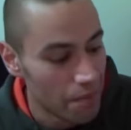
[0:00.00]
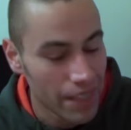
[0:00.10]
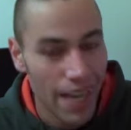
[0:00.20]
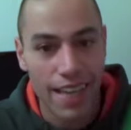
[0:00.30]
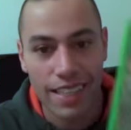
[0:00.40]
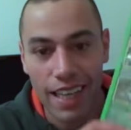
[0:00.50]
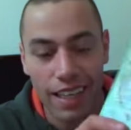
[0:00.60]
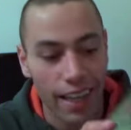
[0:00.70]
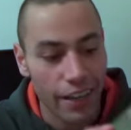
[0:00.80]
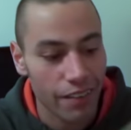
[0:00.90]
yeah, it's kind
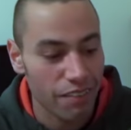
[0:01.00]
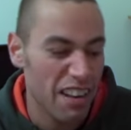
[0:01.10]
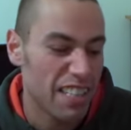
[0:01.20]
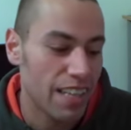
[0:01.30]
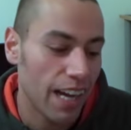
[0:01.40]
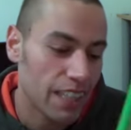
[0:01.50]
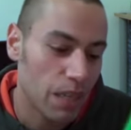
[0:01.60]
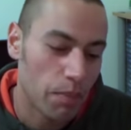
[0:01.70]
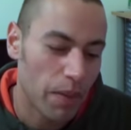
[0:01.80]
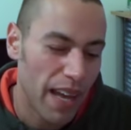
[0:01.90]
of like Crazy Taxi
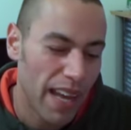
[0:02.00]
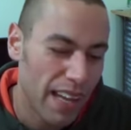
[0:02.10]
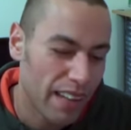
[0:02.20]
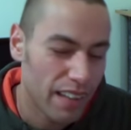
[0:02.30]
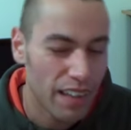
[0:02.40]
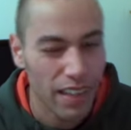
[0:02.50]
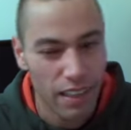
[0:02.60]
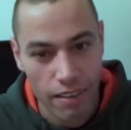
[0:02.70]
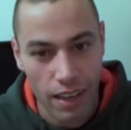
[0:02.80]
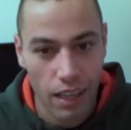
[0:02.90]
a bit in that
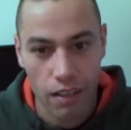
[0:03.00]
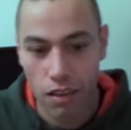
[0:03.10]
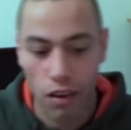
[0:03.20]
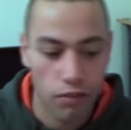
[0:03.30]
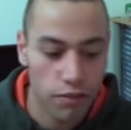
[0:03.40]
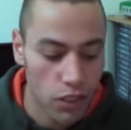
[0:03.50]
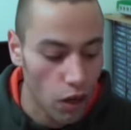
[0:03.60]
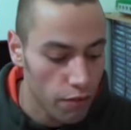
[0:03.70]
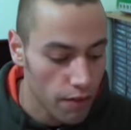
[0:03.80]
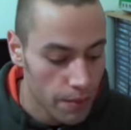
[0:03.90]
you're in like a sort
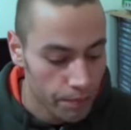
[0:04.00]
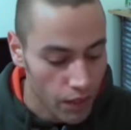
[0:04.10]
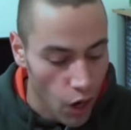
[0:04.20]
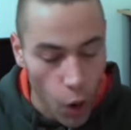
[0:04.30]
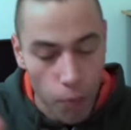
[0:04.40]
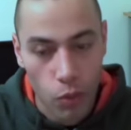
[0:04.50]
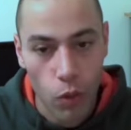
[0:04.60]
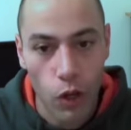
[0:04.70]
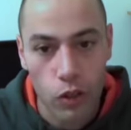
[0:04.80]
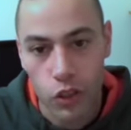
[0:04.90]
of open
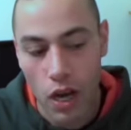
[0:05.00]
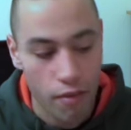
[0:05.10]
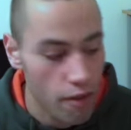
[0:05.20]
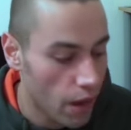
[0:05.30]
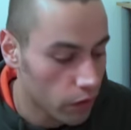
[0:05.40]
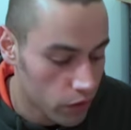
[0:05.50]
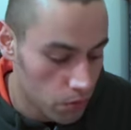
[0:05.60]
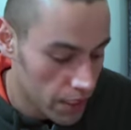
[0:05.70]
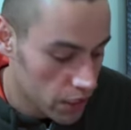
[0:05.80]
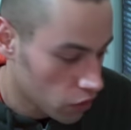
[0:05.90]
world, drive around,
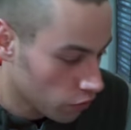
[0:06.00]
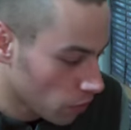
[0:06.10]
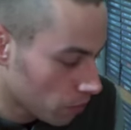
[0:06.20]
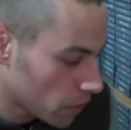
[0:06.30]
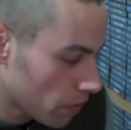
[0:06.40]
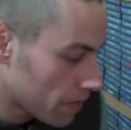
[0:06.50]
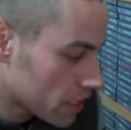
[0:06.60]
smashing stuff up, doing